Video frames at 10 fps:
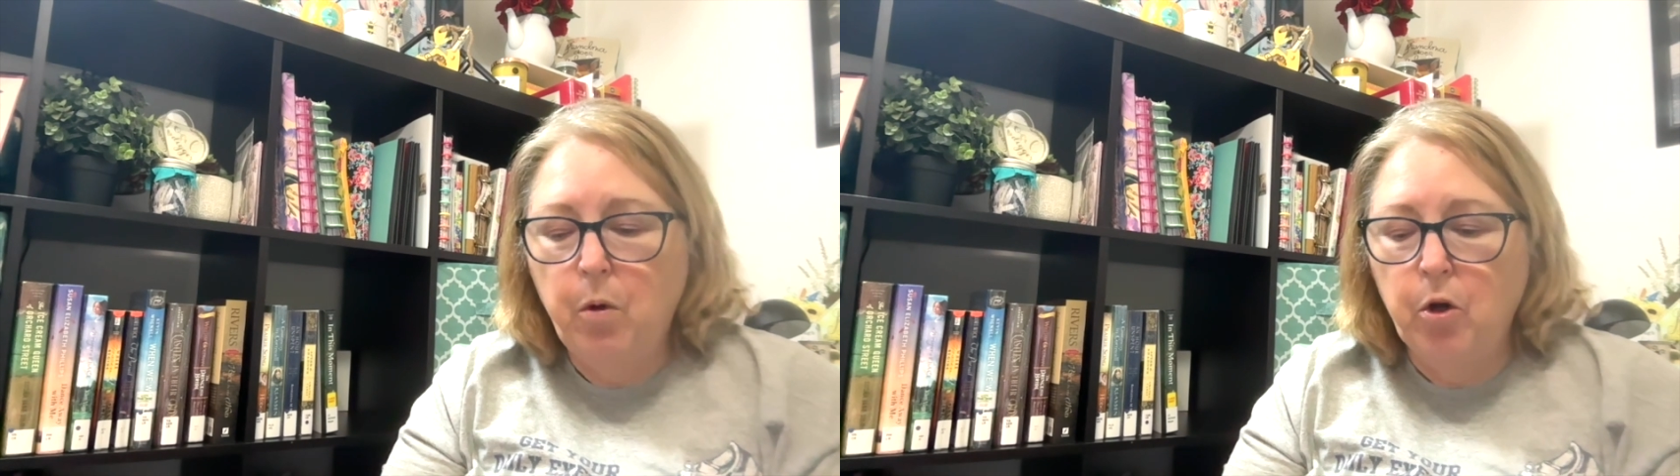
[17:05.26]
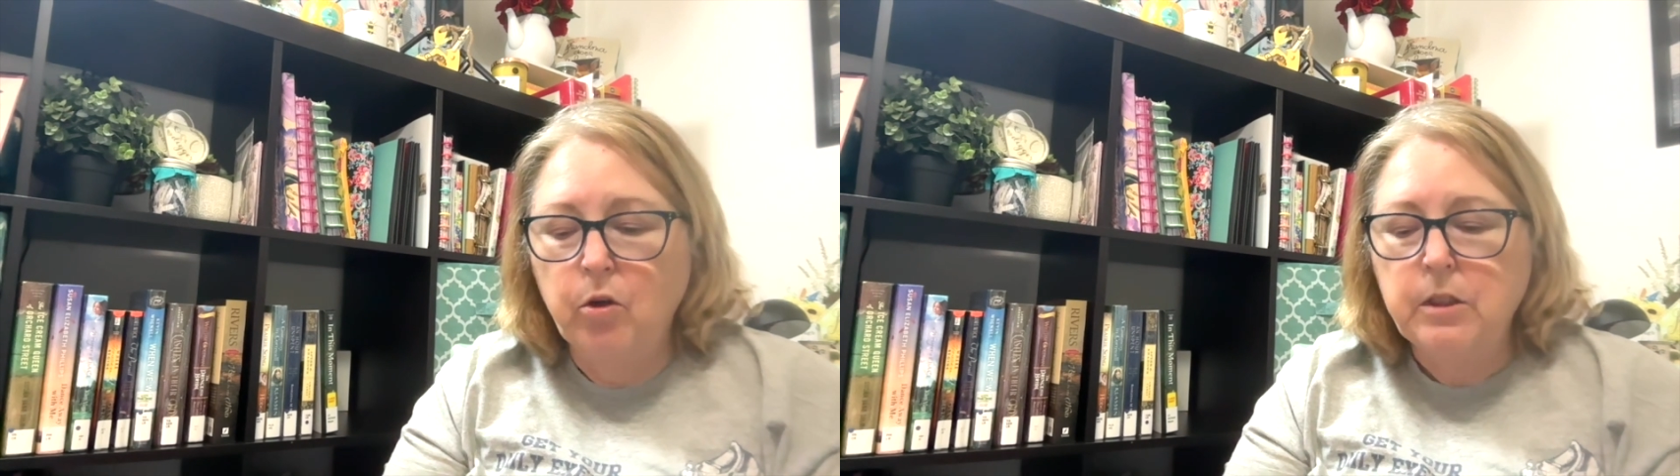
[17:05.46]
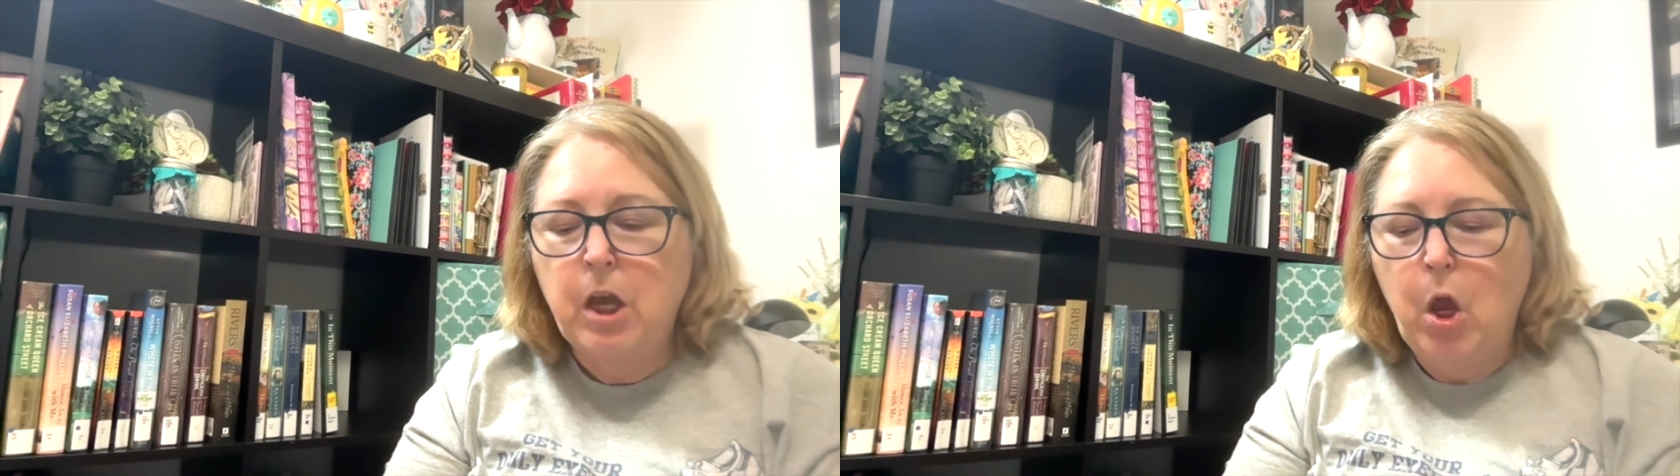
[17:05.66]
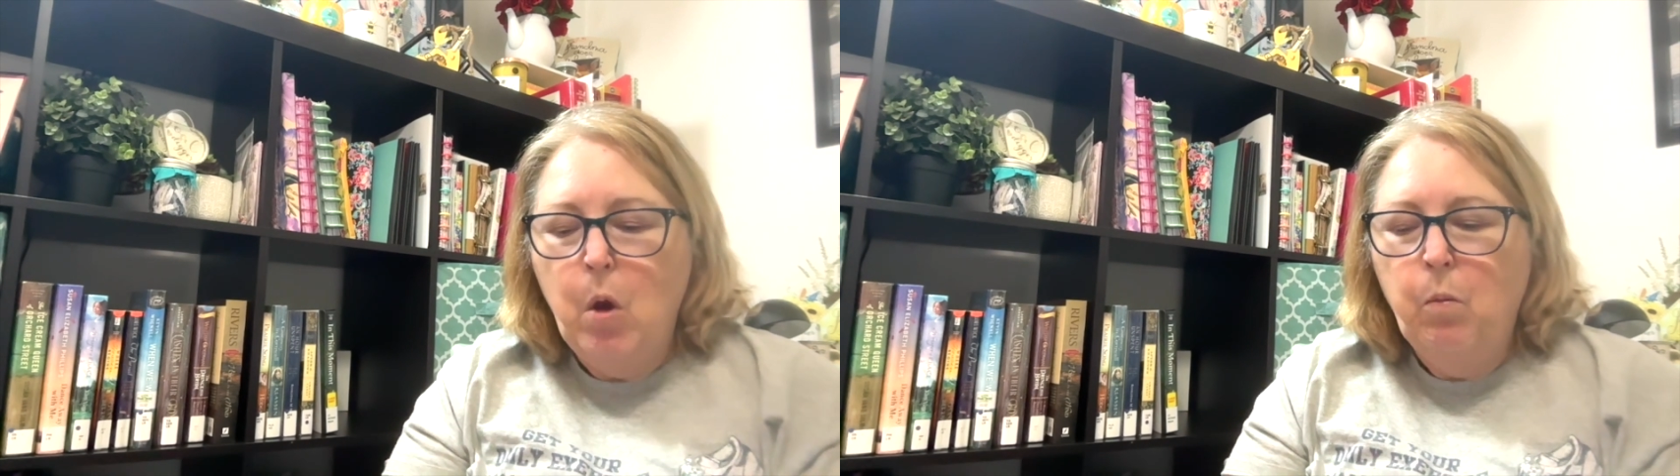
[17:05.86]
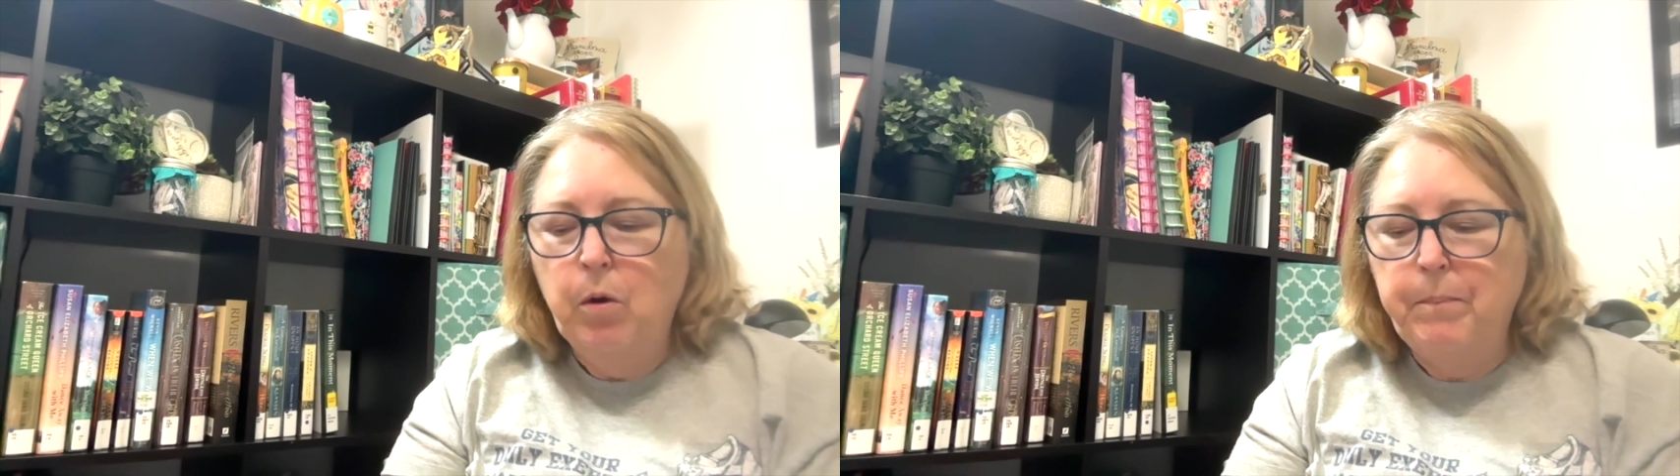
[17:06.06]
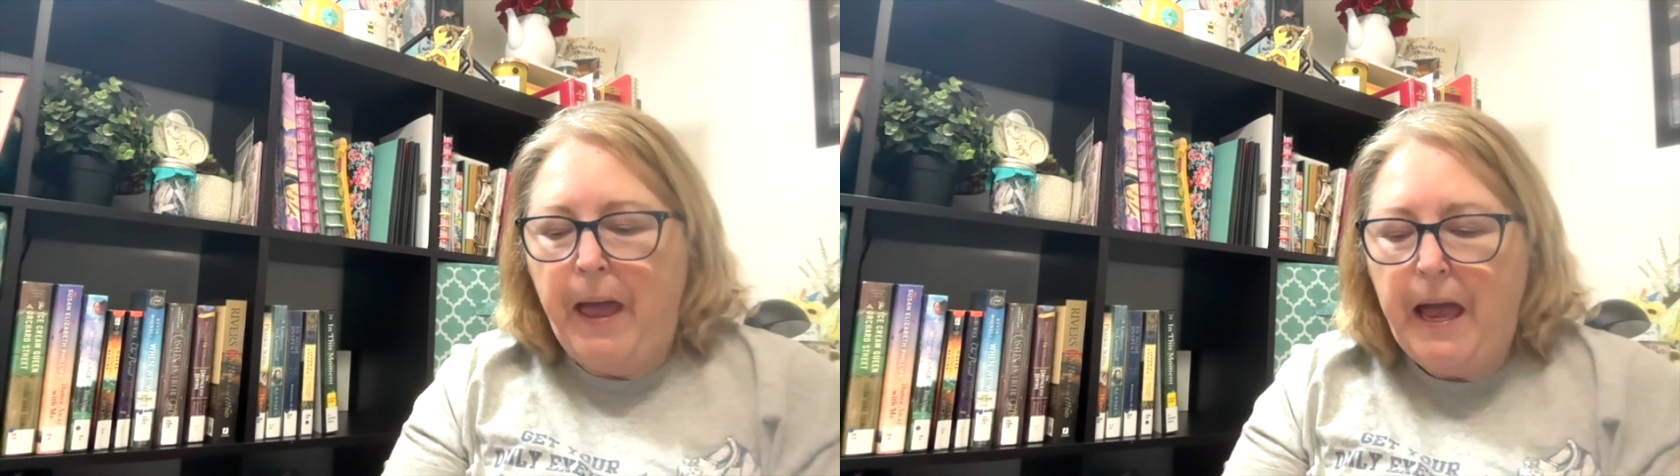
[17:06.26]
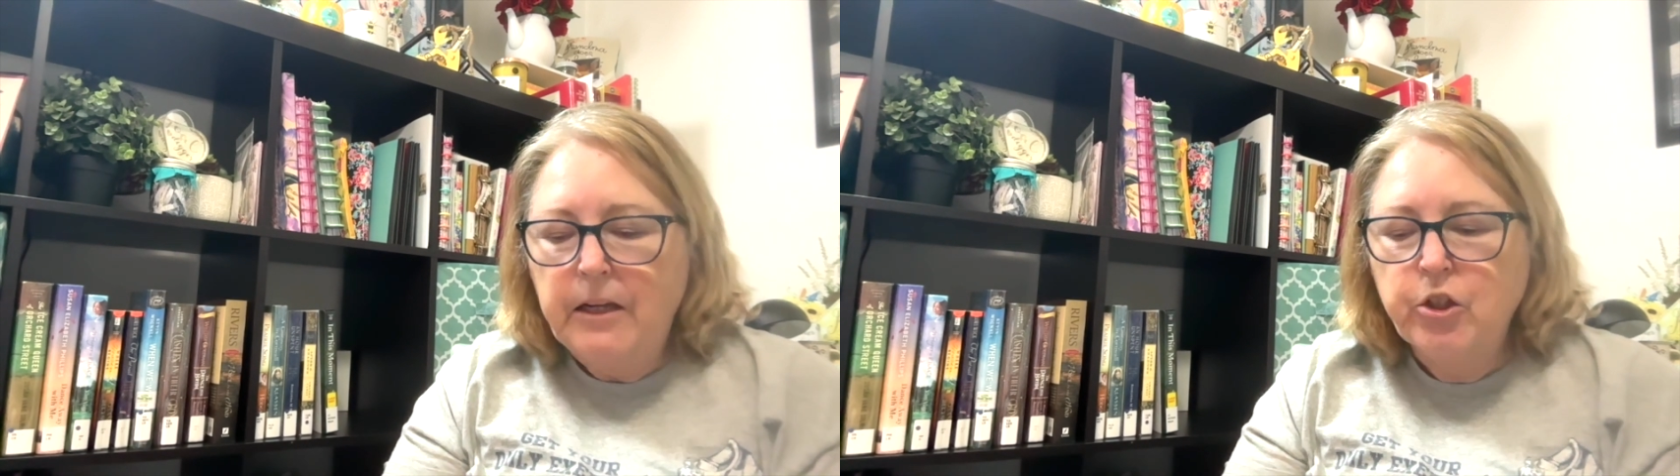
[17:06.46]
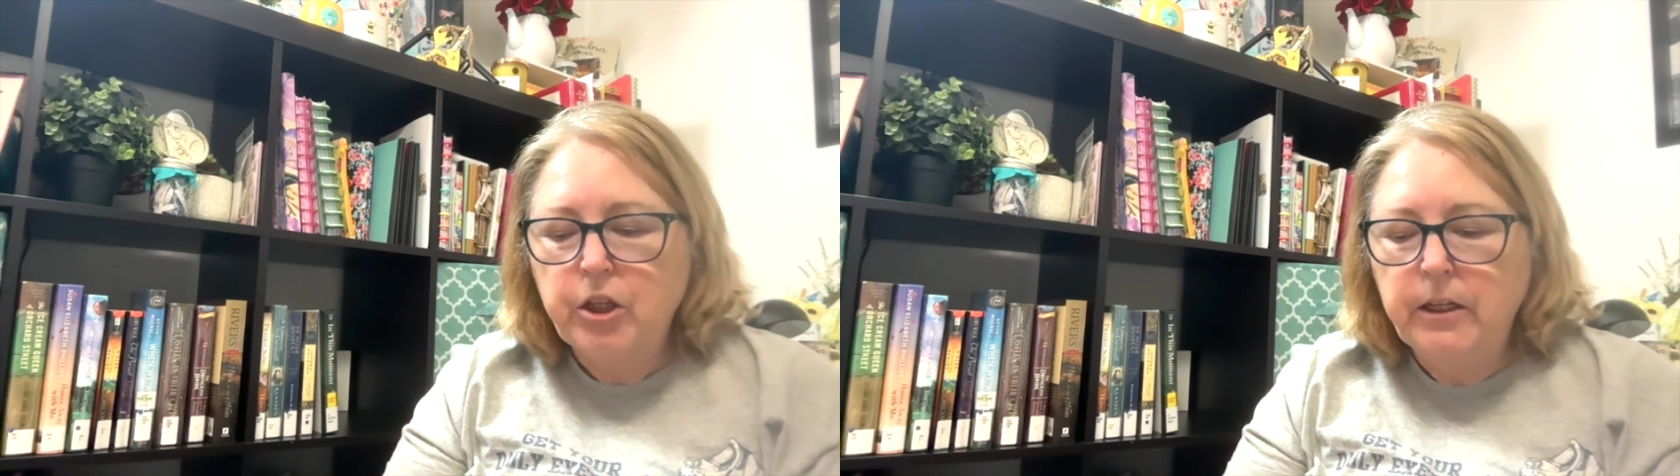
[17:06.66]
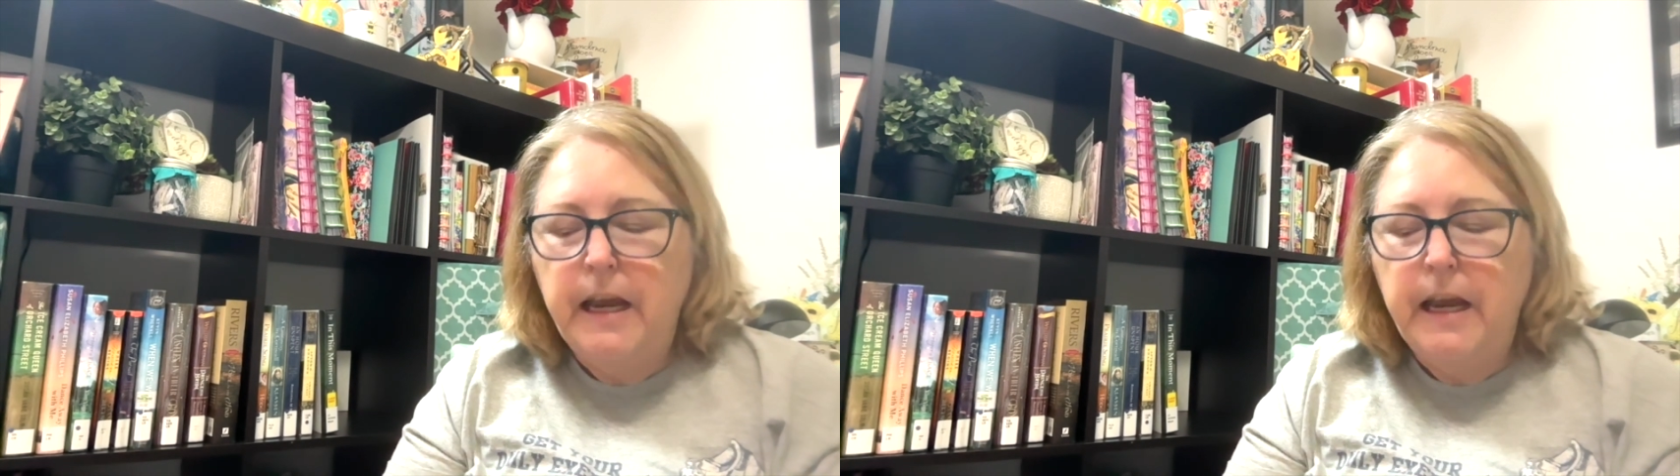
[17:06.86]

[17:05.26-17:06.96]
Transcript: words were passion